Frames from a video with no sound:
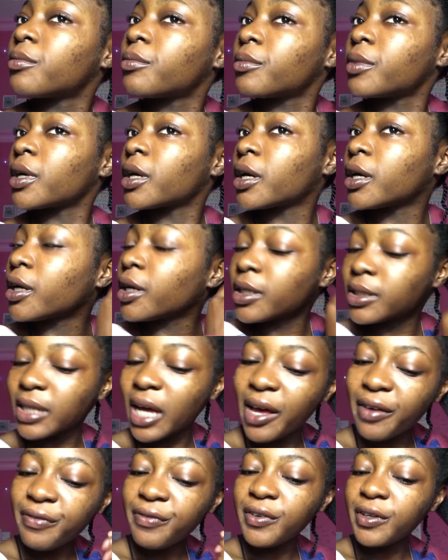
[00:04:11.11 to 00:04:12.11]
because
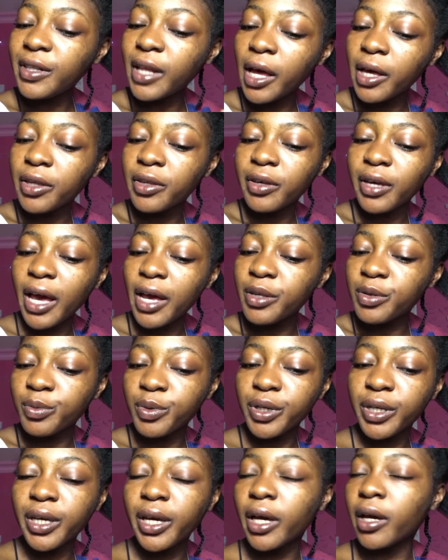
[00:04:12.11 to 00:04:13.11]
I feel like you guys
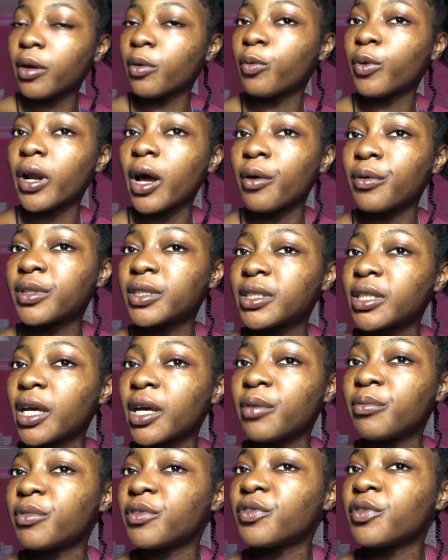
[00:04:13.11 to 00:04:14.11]
weren't getting what I was
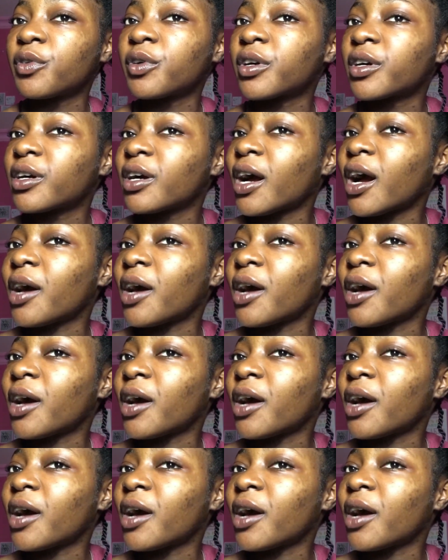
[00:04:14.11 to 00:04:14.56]
saying before.